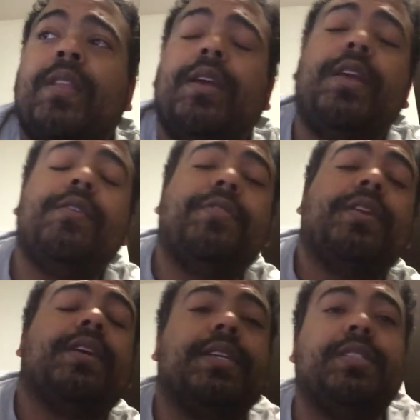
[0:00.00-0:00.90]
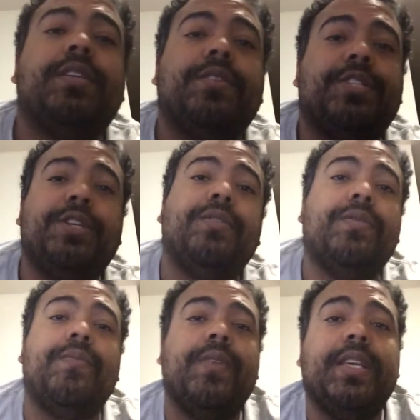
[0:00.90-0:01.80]
Another thing to consider
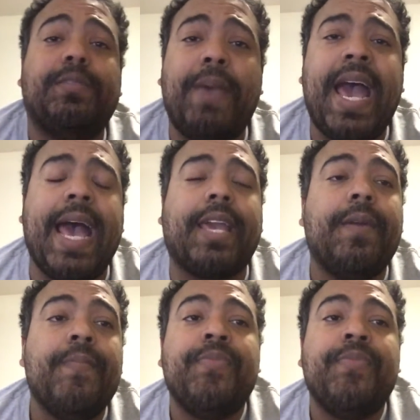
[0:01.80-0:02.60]
too is PAC.